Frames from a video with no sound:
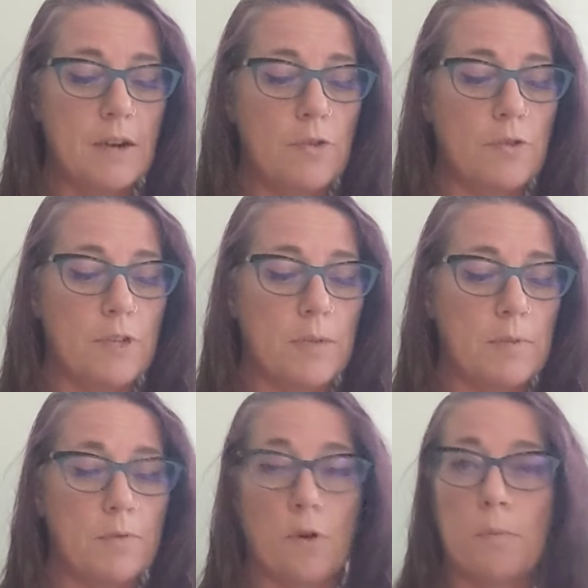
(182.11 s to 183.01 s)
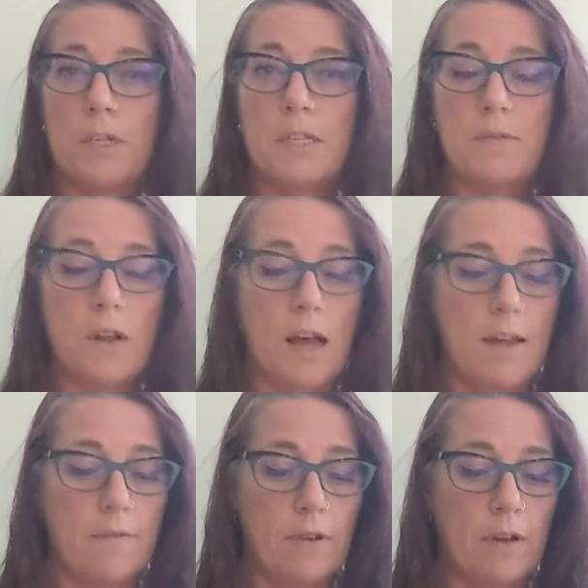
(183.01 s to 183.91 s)
dreams for a peaceful life.
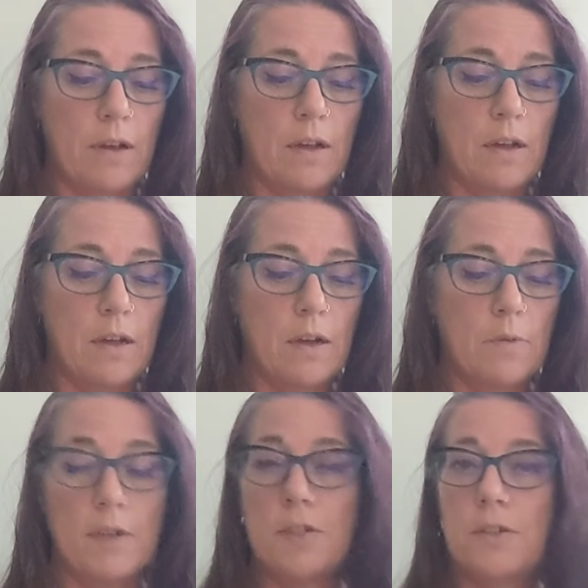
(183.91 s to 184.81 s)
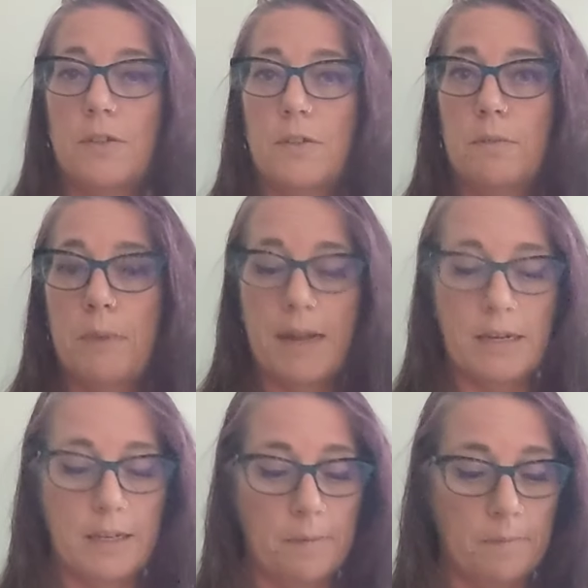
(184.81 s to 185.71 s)
Reginald Bakeley.